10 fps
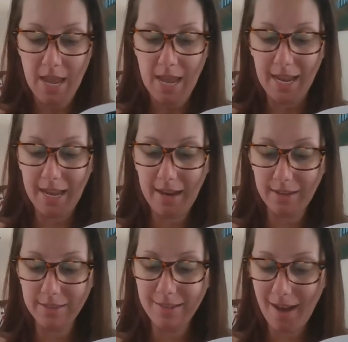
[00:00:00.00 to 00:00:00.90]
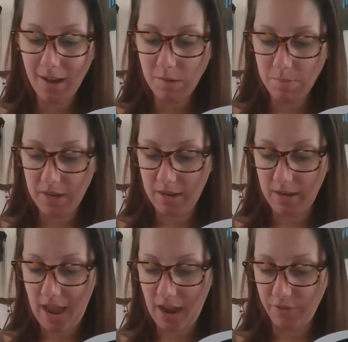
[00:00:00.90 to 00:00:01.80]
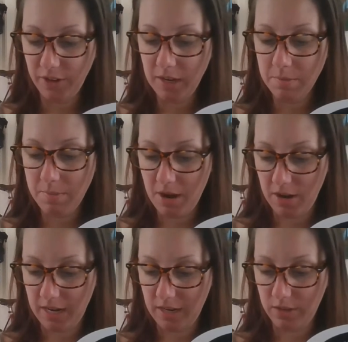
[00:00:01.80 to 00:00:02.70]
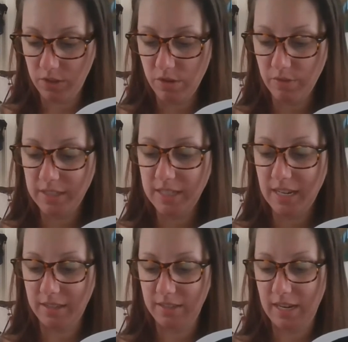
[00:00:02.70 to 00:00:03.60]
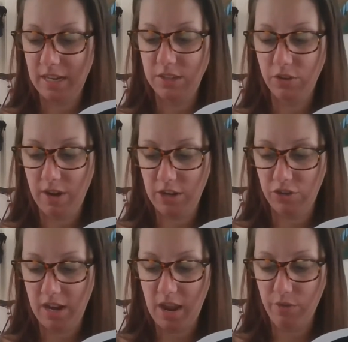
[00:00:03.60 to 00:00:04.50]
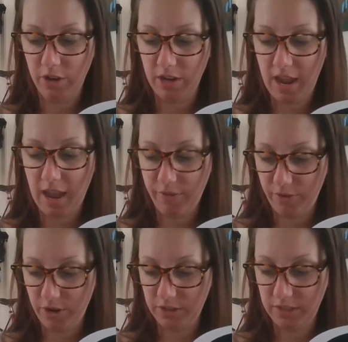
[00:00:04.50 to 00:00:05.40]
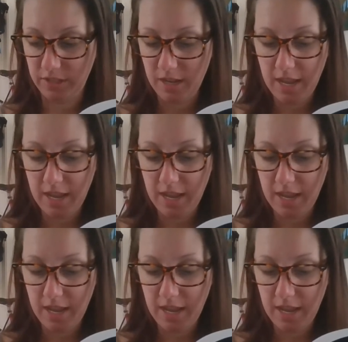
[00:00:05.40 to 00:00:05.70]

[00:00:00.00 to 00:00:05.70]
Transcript: It has not been African Americans who resist integration efforts.